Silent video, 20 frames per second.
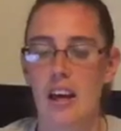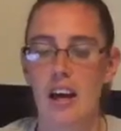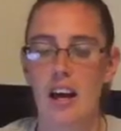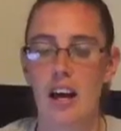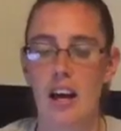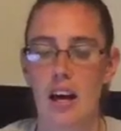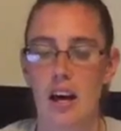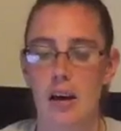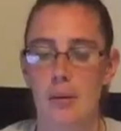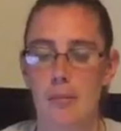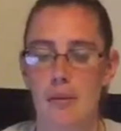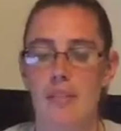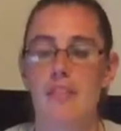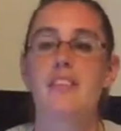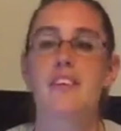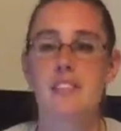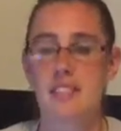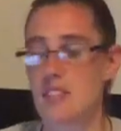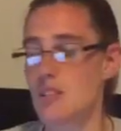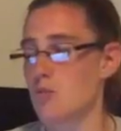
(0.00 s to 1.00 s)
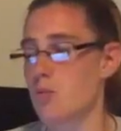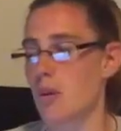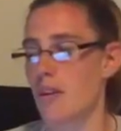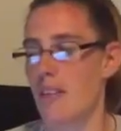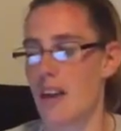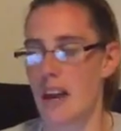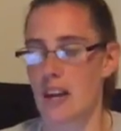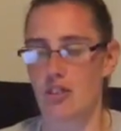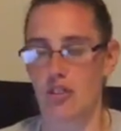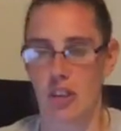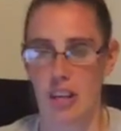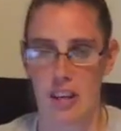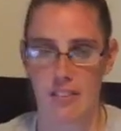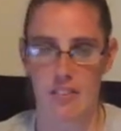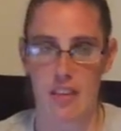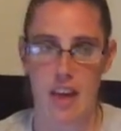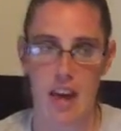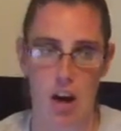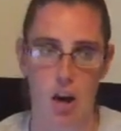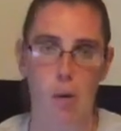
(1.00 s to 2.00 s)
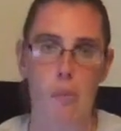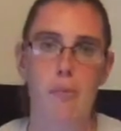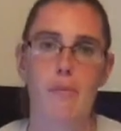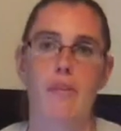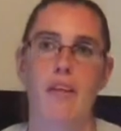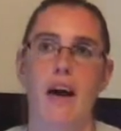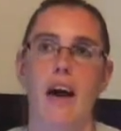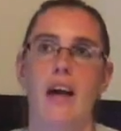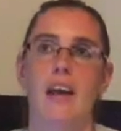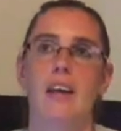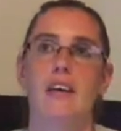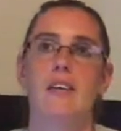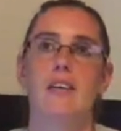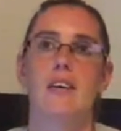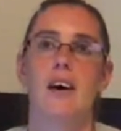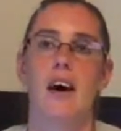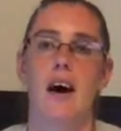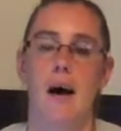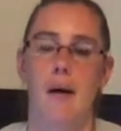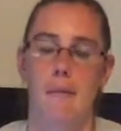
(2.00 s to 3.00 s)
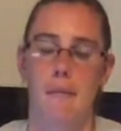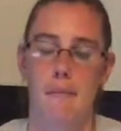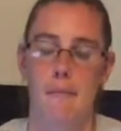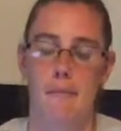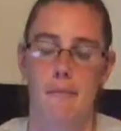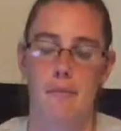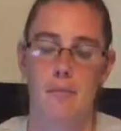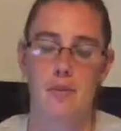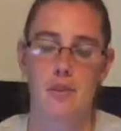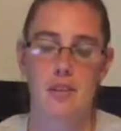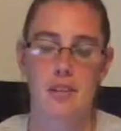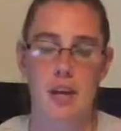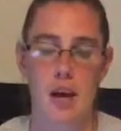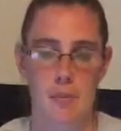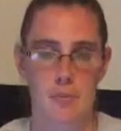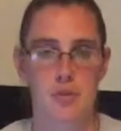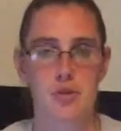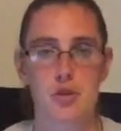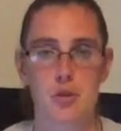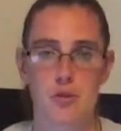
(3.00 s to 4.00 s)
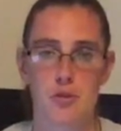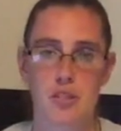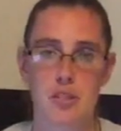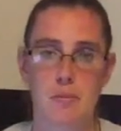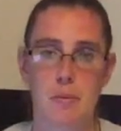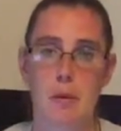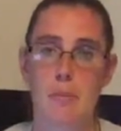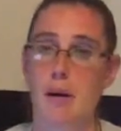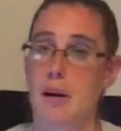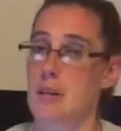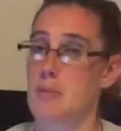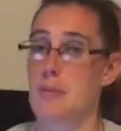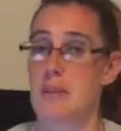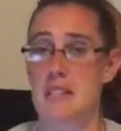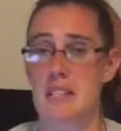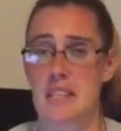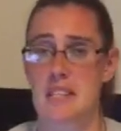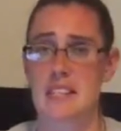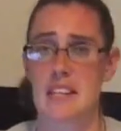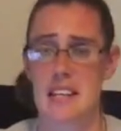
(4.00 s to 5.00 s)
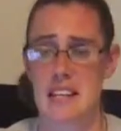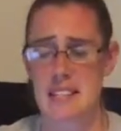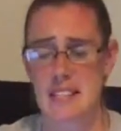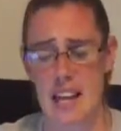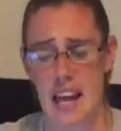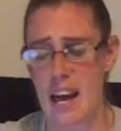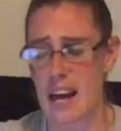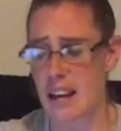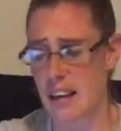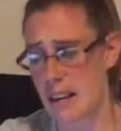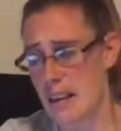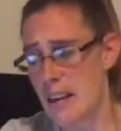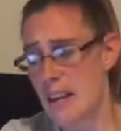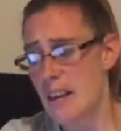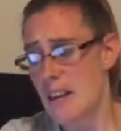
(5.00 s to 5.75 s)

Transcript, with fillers: Um, this is where they actually get the help that um, comes through the Spirit Box, but it sounds like Zach.